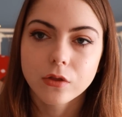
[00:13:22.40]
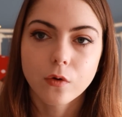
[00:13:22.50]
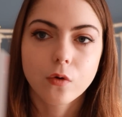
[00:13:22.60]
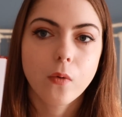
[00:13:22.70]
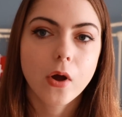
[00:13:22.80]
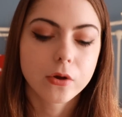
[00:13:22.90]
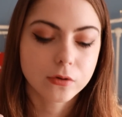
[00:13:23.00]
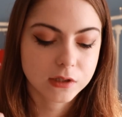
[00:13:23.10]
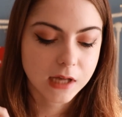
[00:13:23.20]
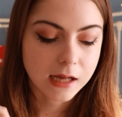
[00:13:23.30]
your
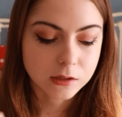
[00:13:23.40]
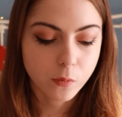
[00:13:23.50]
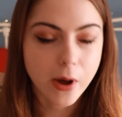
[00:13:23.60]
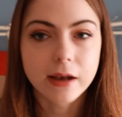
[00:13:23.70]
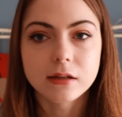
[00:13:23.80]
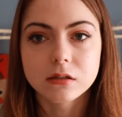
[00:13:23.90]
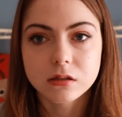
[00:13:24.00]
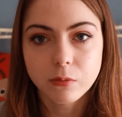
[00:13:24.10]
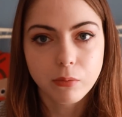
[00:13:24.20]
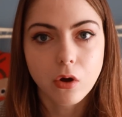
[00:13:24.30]
quotes as well as
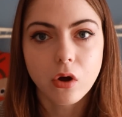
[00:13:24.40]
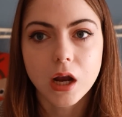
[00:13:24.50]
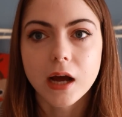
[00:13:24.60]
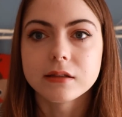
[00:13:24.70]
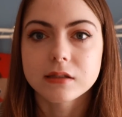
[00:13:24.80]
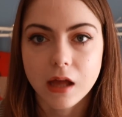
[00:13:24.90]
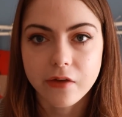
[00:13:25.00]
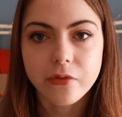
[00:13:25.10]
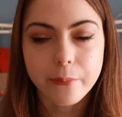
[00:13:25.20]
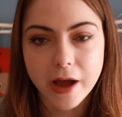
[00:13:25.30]
the plot lines,
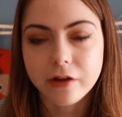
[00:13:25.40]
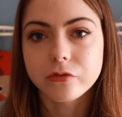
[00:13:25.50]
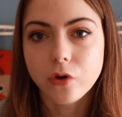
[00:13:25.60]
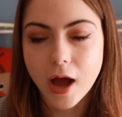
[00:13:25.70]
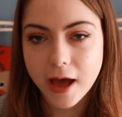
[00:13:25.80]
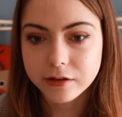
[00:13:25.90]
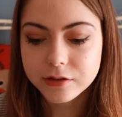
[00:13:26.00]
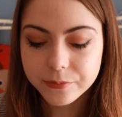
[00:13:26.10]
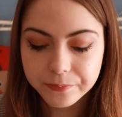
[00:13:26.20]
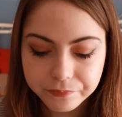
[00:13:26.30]
like the back of your
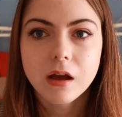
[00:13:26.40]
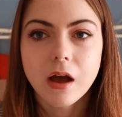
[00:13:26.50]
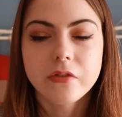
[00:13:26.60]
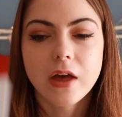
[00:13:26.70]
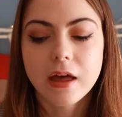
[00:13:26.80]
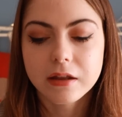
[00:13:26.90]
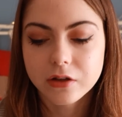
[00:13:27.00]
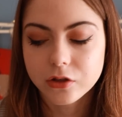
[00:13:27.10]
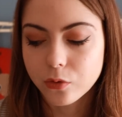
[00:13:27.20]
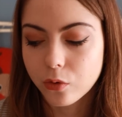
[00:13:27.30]
hand. And
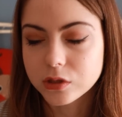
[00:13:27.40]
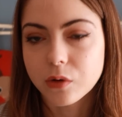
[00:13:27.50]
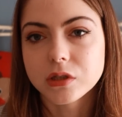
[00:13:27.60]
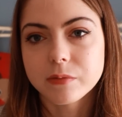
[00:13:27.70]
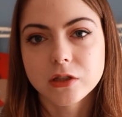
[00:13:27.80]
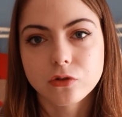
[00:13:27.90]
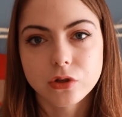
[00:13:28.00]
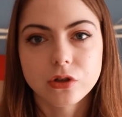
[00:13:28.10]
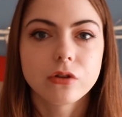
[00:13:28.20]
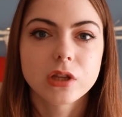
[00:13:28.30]
then you also want to make sure
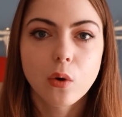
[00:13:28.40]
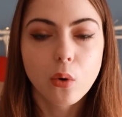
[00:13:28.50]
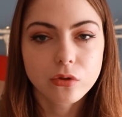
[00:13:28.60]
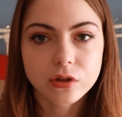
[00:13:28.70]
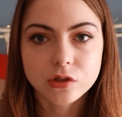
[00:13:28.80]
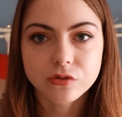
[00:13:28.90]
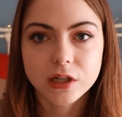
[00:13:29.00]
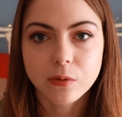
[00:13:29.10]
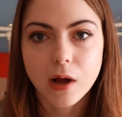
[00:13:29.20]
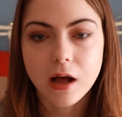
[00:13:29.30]
you know the authors
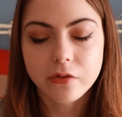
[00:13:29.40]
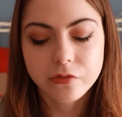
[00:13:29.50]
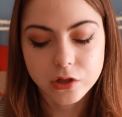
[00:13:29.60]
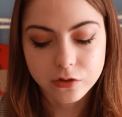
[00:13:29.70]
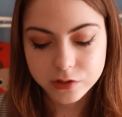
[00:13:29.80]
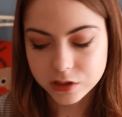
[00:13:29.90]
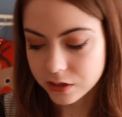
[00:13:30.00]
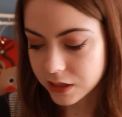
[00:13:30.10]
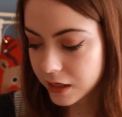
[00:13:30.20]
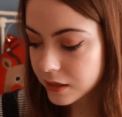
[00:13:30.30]
really well that you've
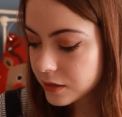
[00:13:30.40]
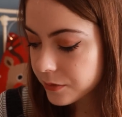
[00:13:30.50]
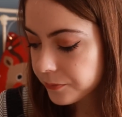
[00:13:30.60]
studied.